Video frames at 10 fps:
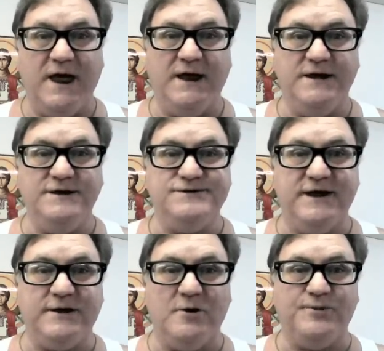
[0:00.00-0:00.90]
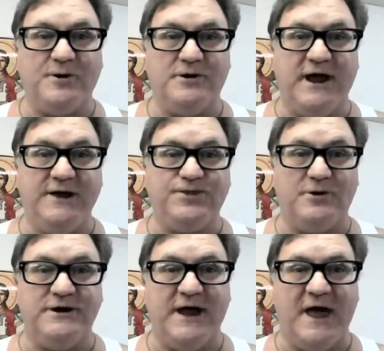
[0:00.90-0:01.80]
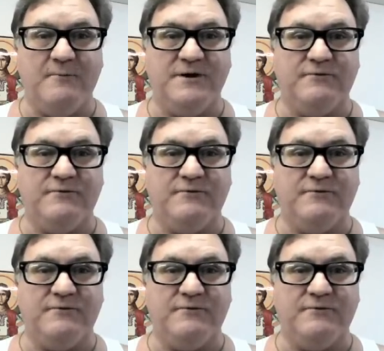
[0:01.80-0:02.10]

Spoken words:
And Ezekiel 38:39,